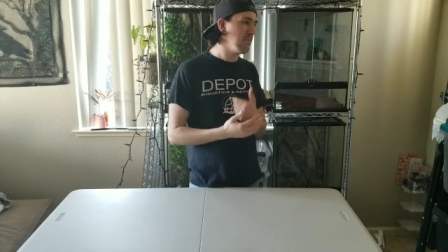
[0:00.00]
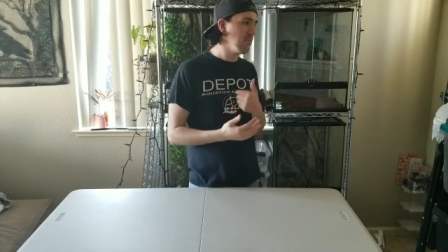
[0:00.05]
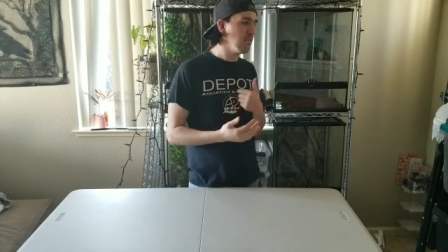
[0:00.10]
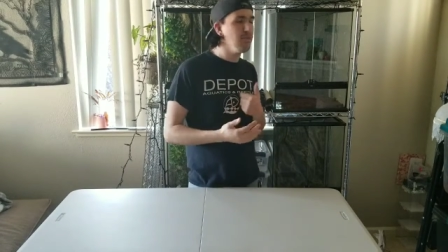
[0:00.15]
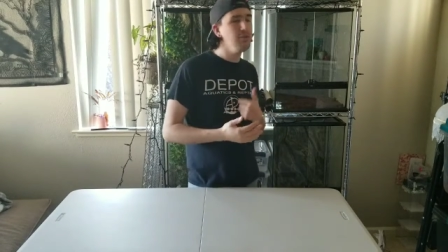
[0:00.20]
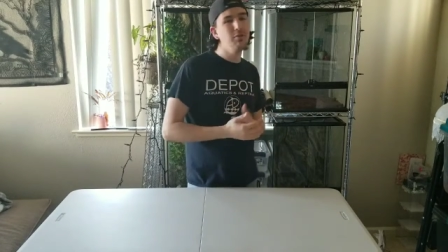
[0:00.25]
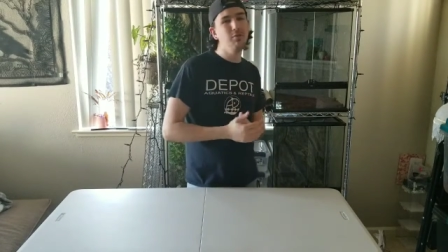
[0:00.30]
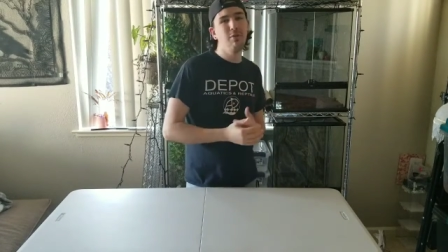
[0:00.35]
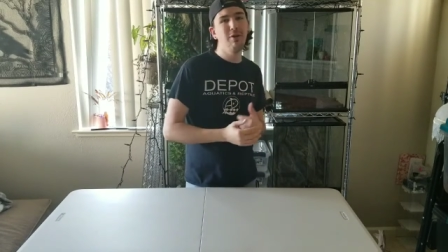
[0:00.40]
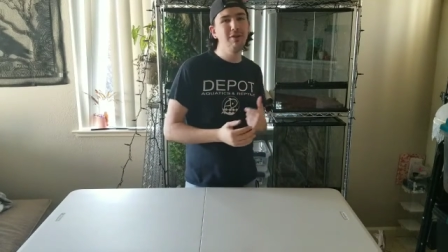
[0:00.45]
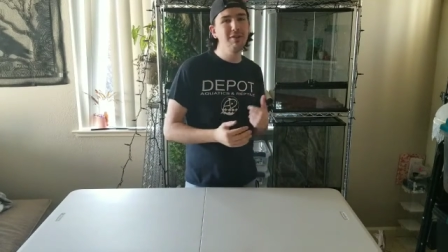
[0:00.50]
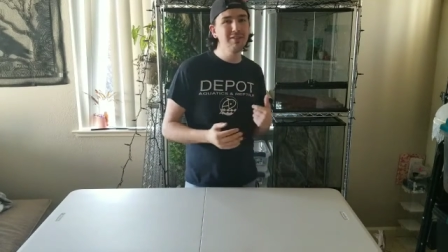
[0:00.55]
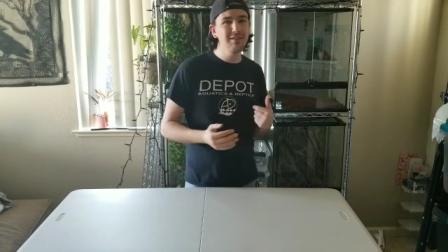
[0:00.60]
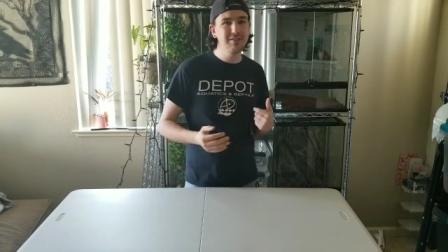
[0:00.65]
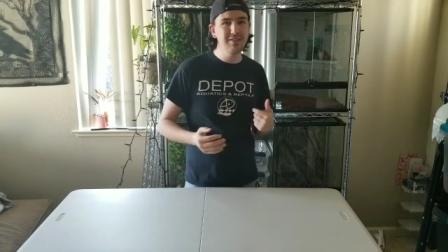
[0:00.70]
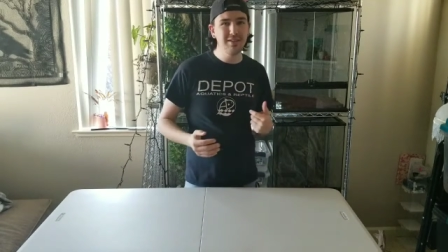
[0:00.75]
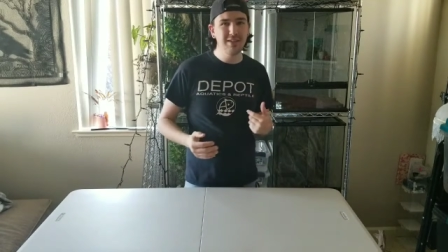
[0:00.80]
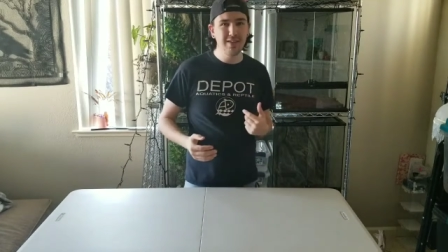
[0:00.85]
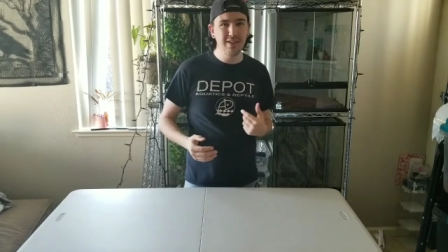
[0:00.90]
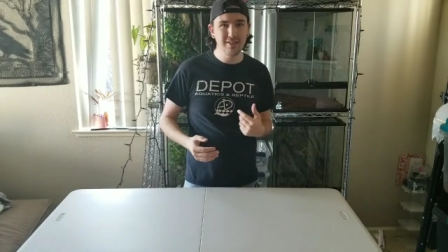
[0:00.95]
when you want to
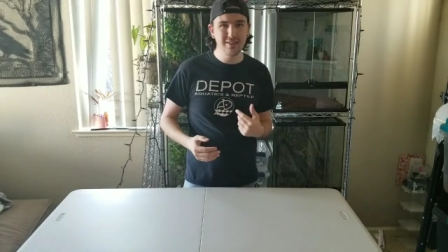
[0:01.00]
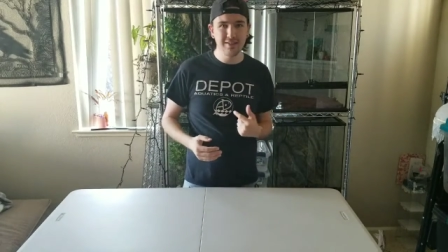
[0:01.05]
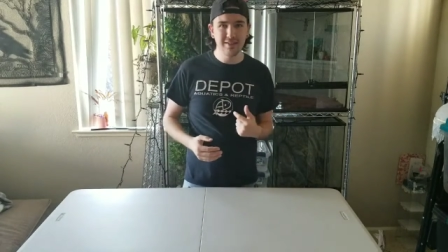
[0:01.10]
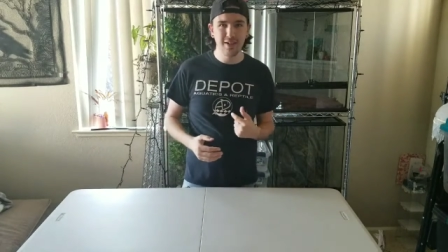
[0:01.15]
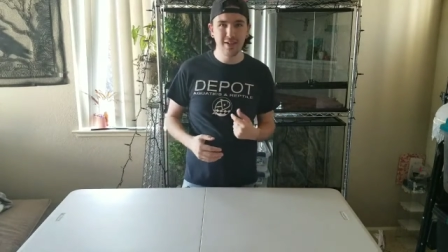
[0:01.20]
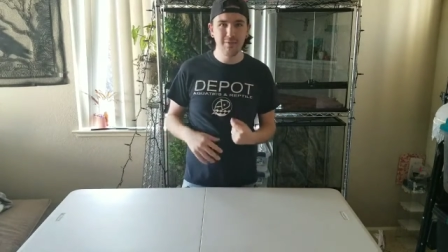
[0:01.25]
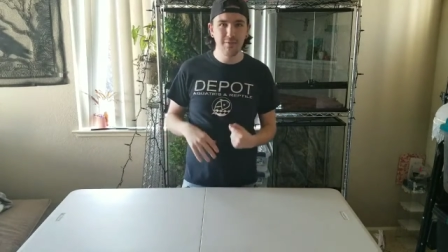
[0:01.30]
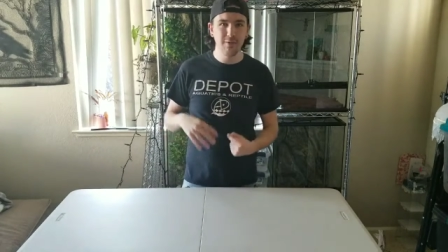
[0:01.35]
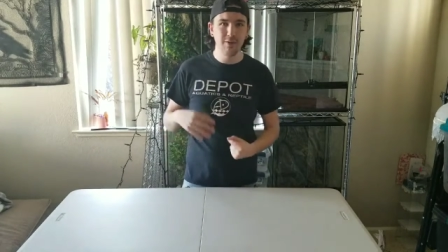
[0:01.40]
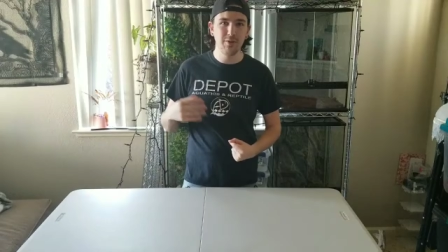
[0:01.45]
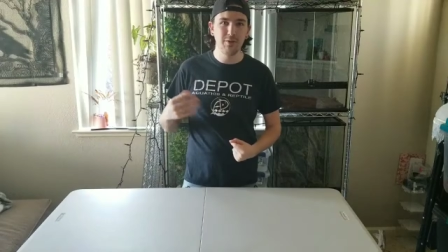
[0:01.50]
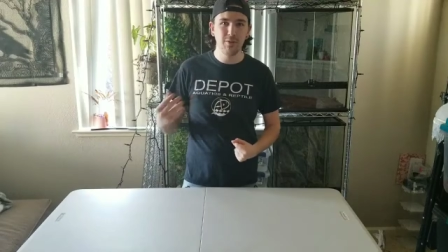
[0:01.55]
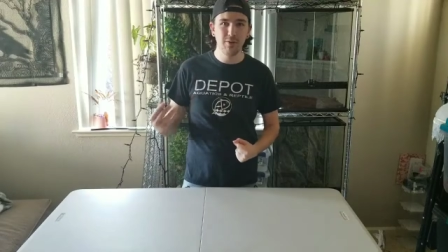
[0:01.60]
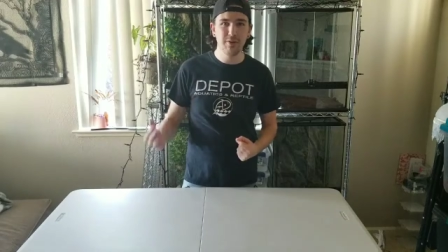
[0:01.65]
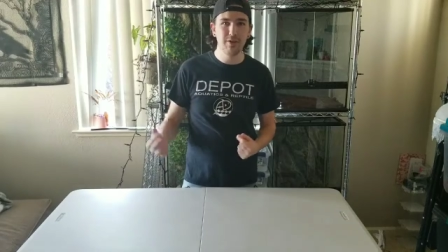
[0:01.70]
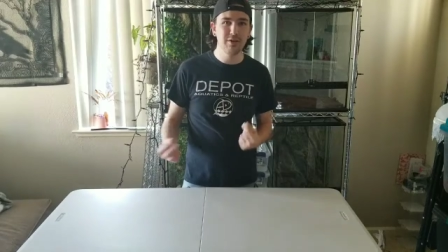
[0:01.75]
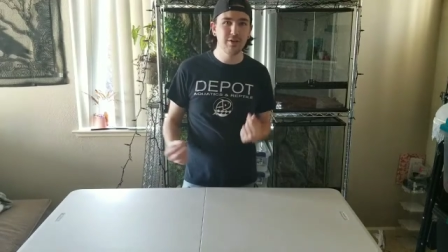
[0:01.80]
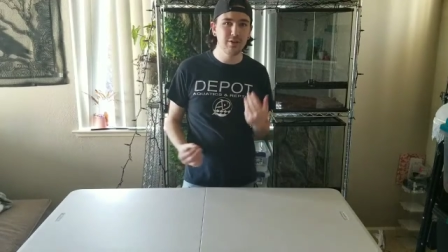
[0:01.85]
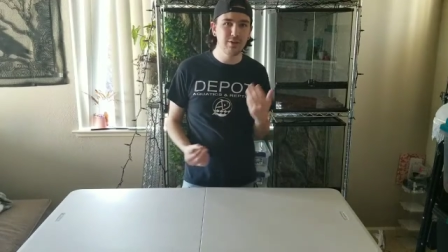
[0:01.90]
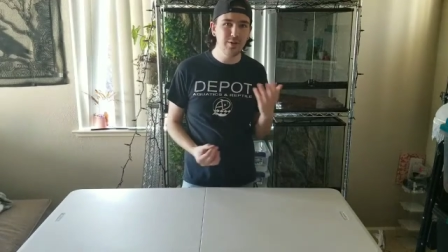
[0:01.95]
see that stuff and you
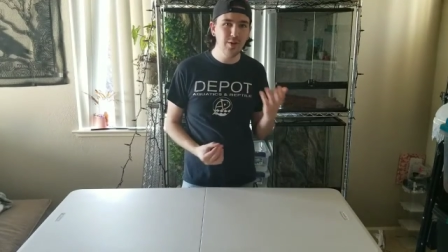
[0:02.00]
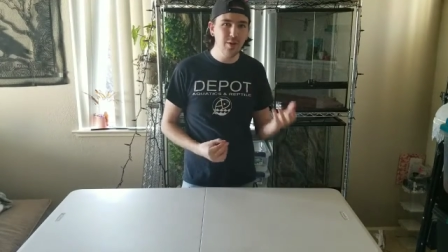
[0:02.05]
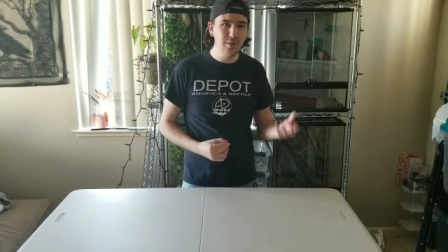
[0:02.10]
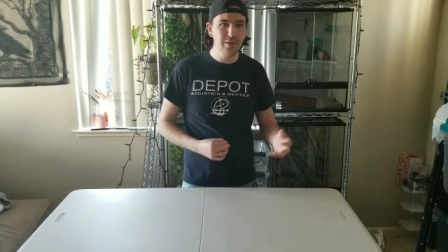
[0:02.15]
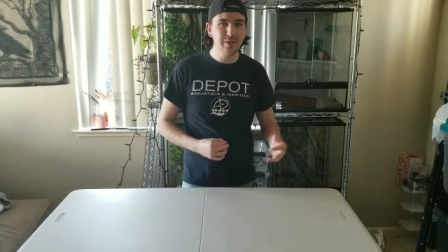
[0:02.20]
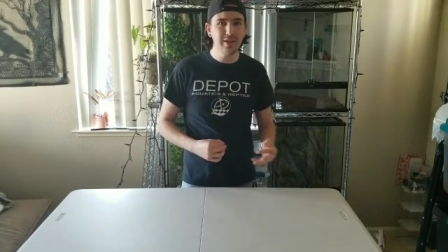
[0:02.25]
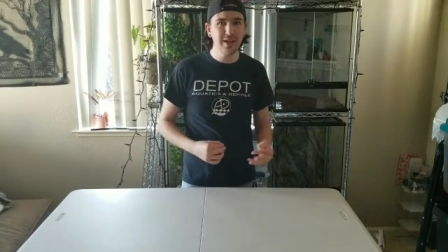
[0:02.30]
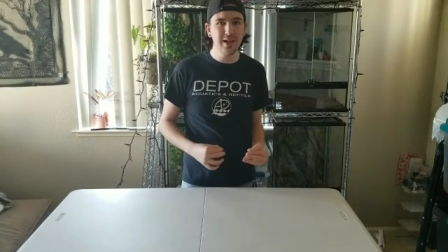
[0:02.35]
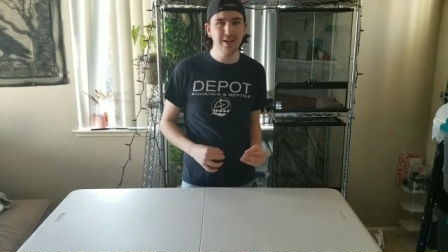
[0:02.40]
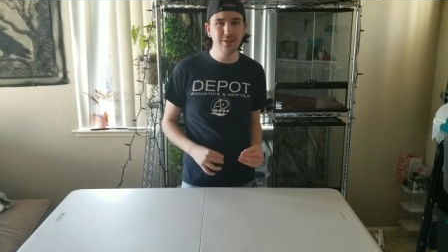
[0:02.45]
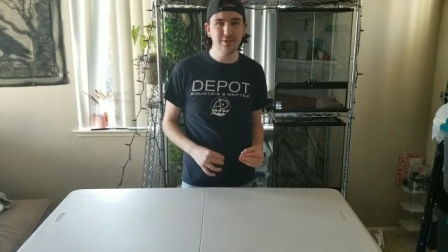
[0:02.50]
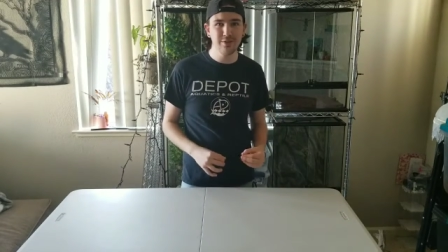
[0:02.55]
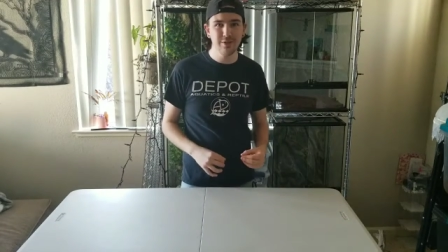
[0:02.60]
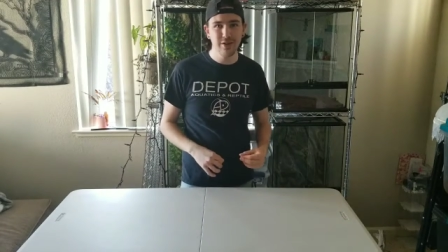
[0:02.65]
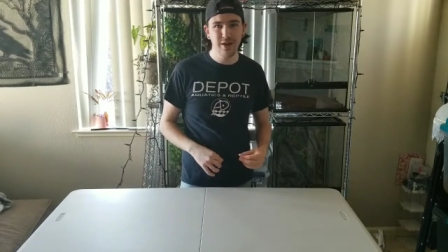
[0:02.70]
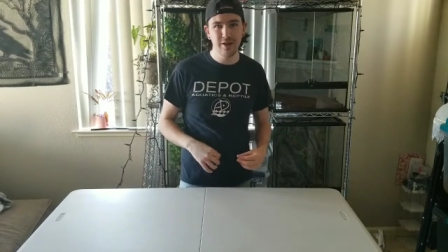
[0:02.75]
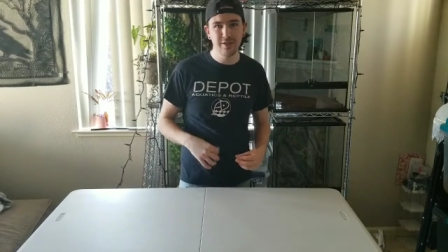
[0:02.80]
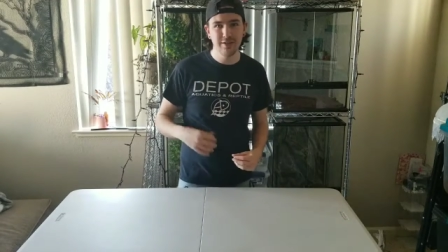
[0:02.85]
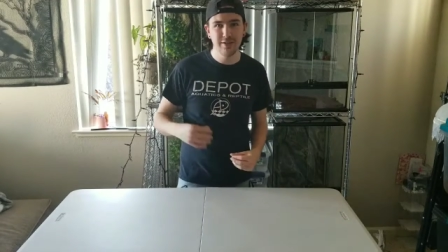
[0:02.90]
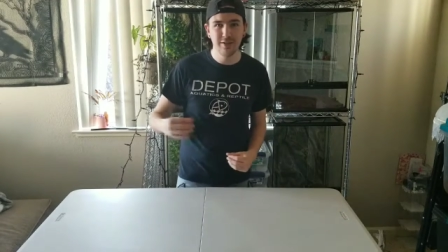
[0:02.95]
want and you know they got
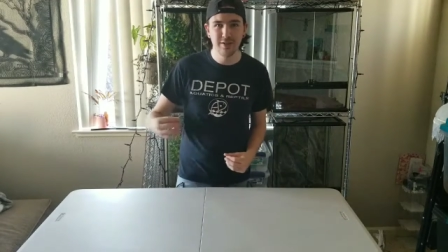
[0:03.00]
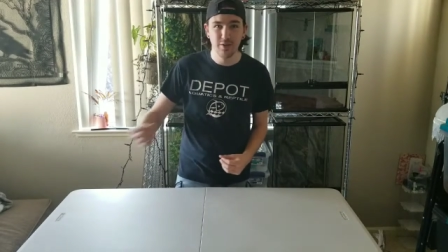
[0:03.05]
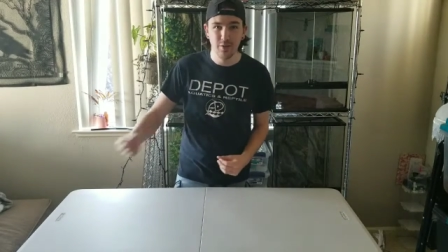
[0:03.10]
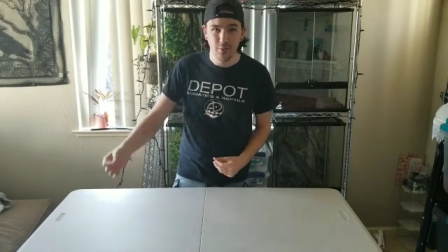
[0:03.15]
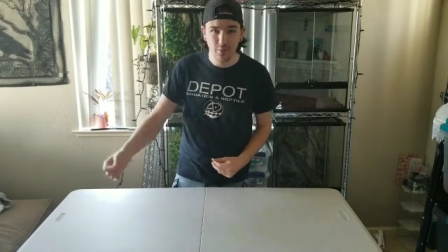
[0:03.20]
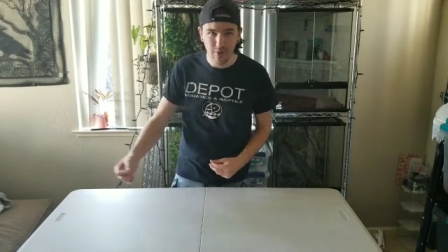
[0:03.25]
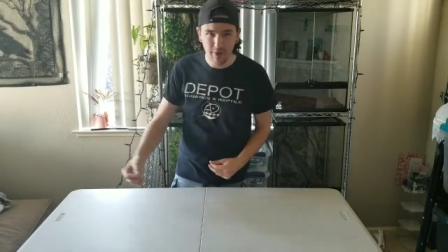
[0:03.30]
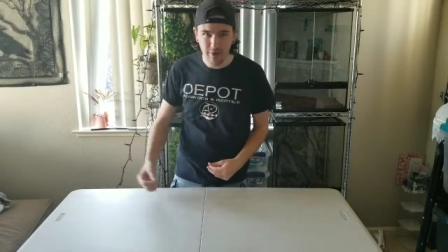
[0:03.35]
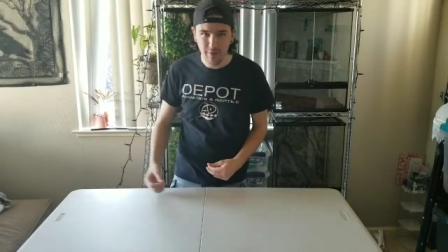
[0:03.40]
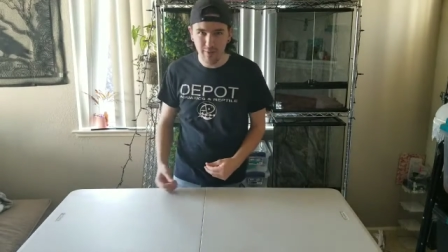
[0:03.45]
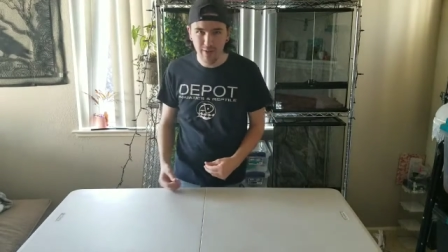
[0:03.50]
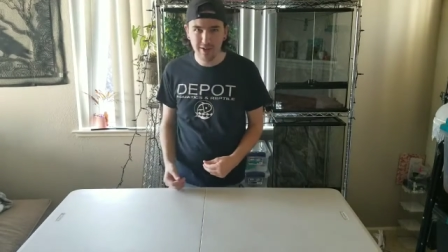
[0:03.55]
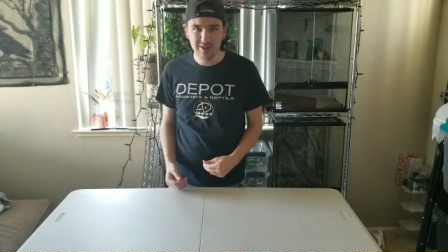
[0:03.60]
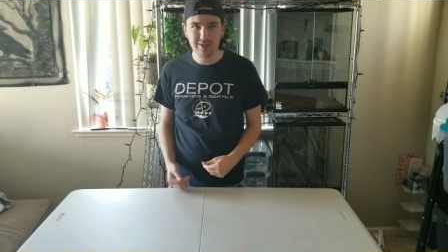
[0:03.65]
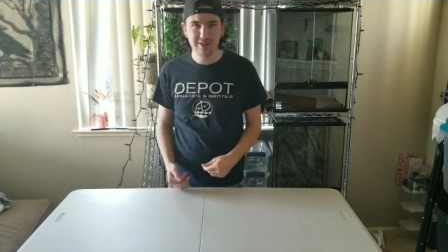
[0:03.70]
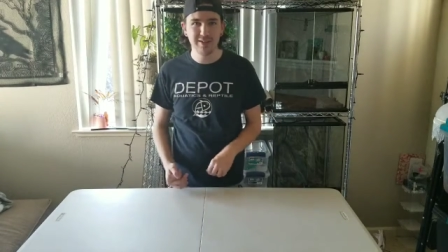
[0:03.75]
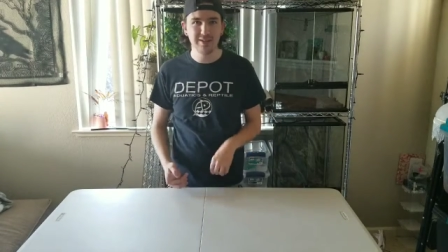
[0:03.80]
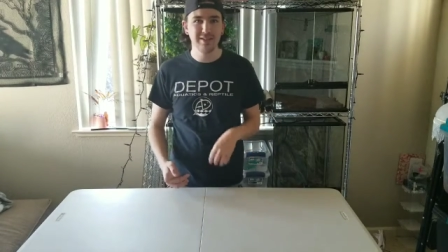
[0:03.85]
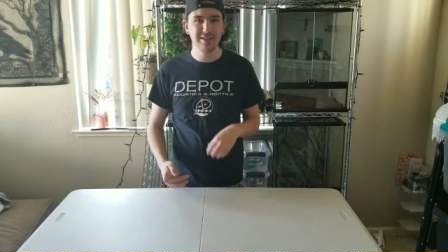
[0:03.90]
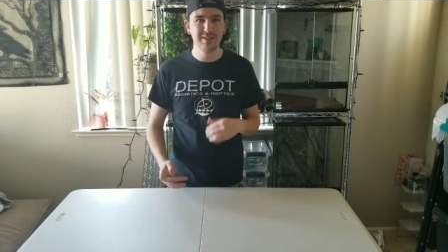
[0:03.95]
content, you want to watch it.